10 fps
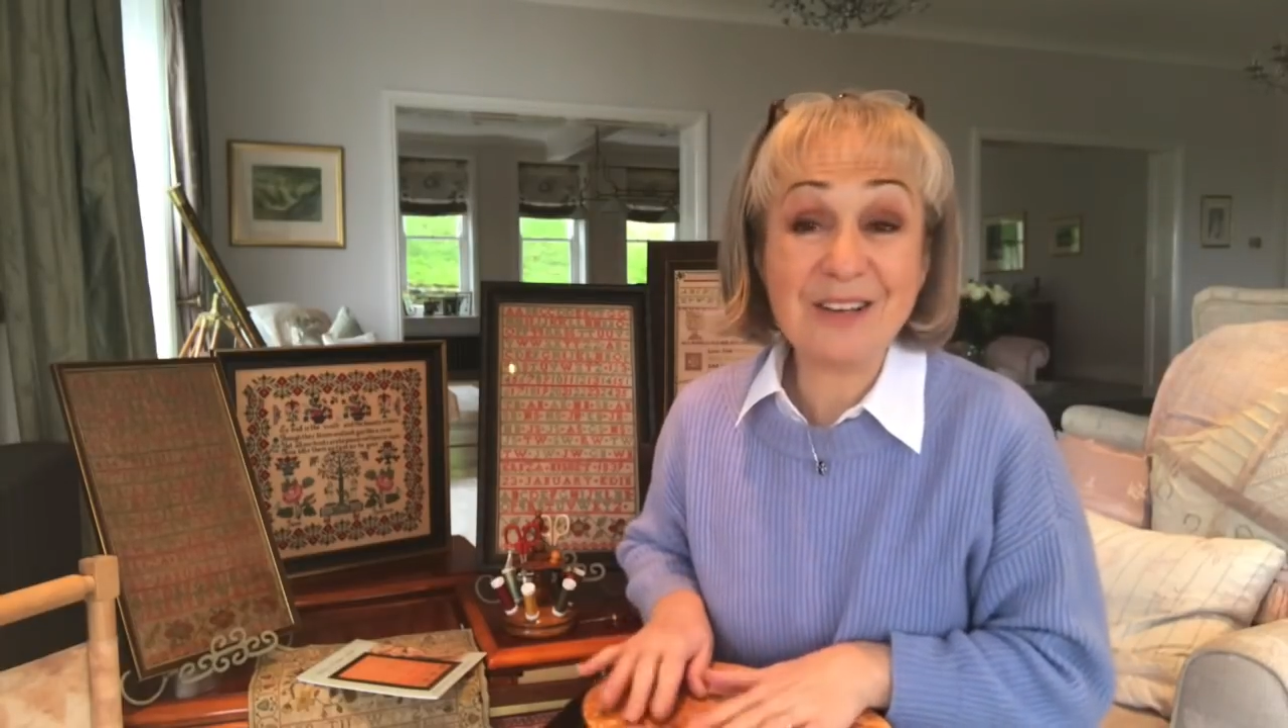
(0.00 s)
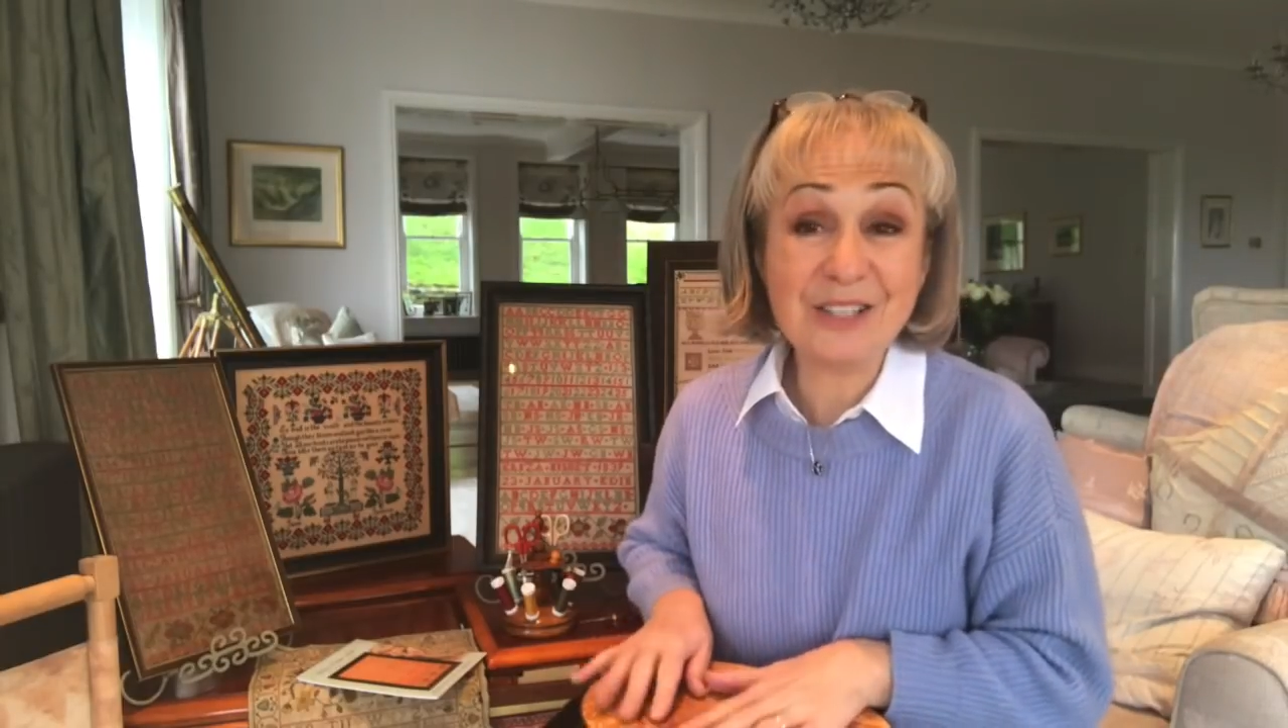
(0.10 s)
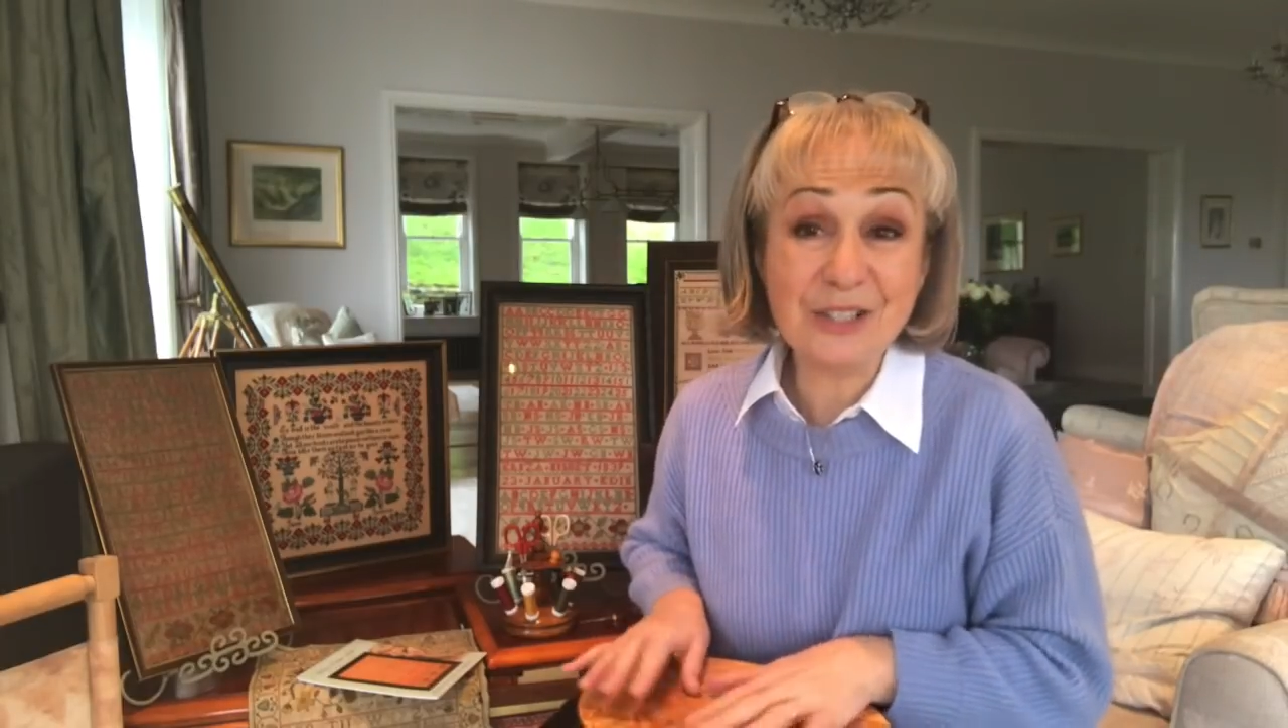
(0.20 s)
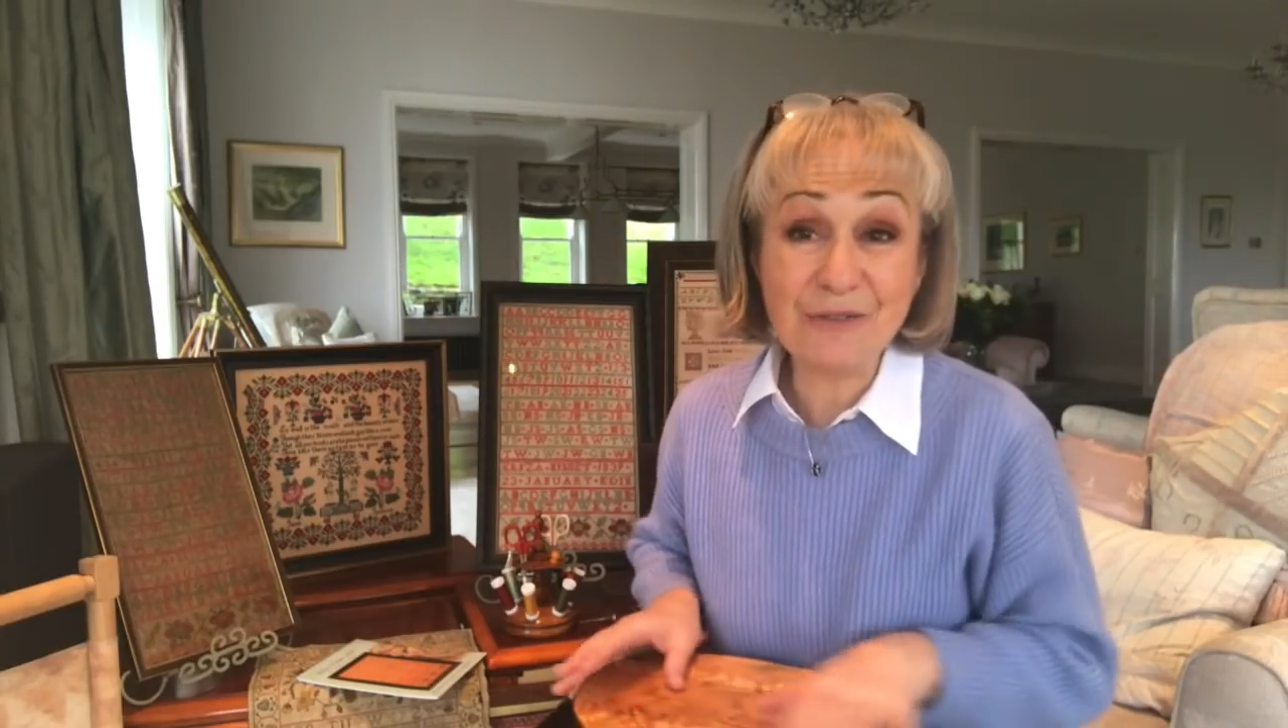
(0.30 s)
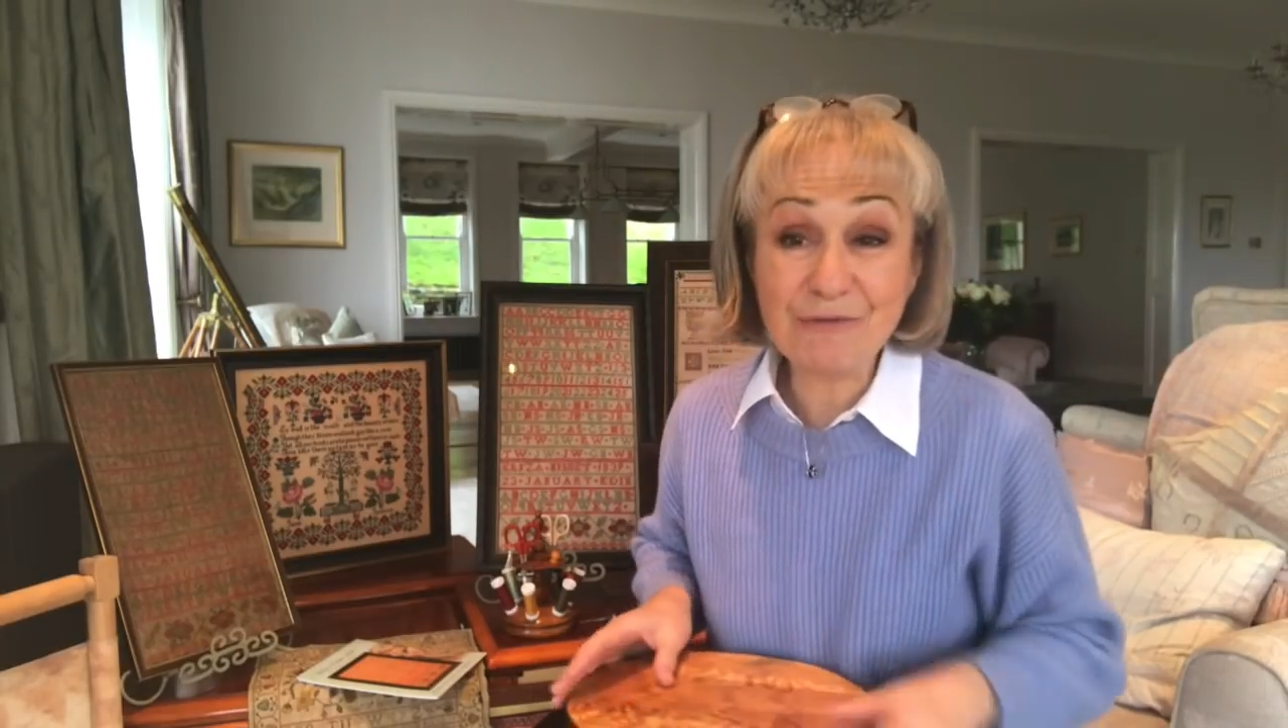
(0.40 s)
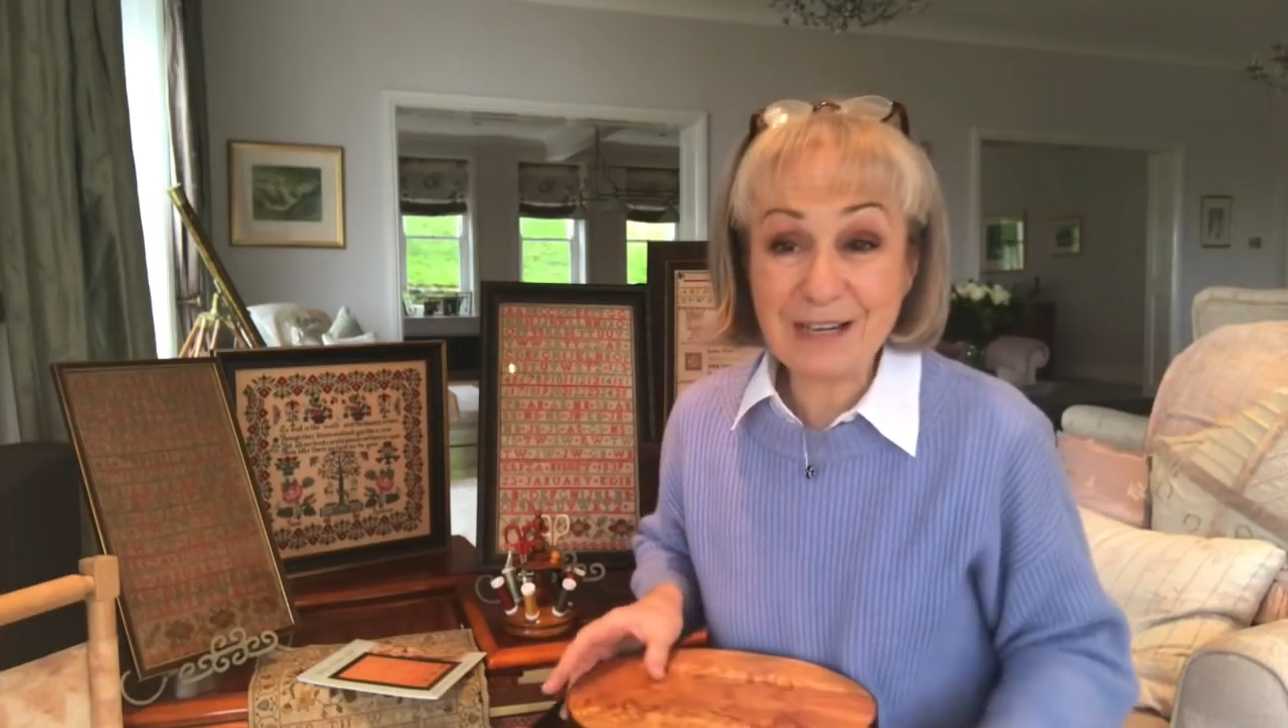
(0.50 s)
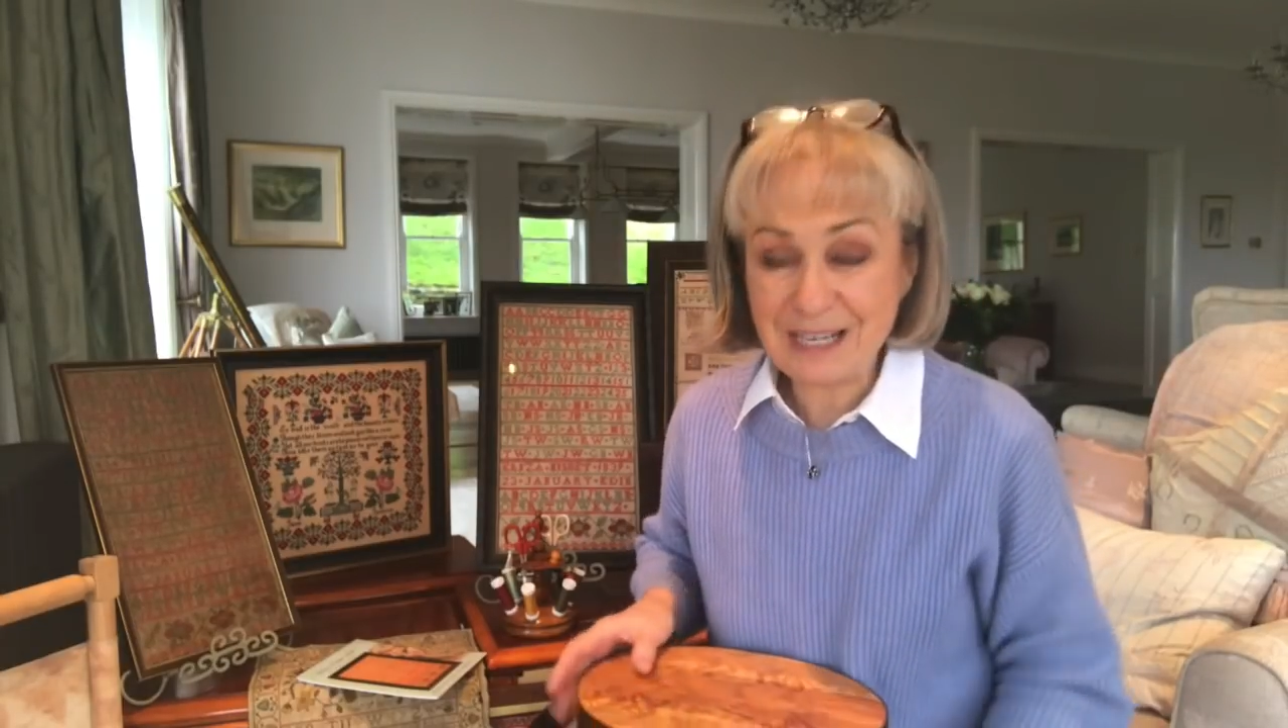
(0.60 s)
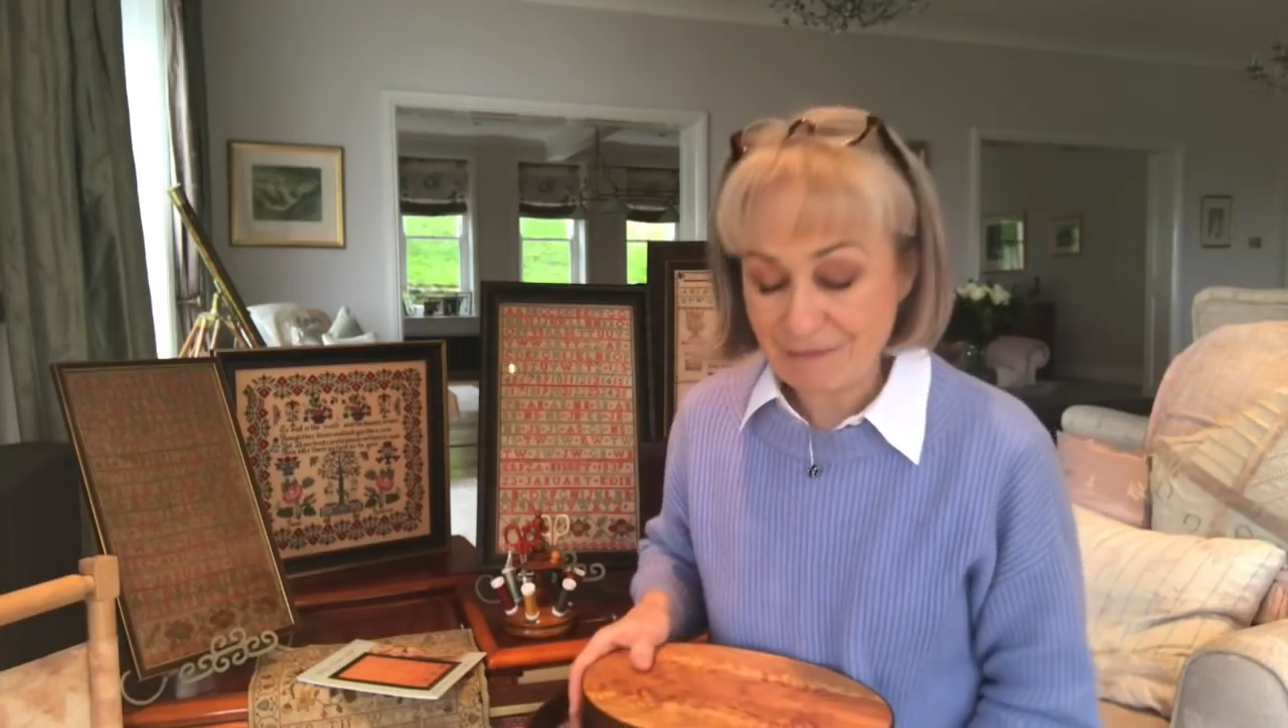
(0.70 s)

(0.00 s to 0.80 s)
to look really,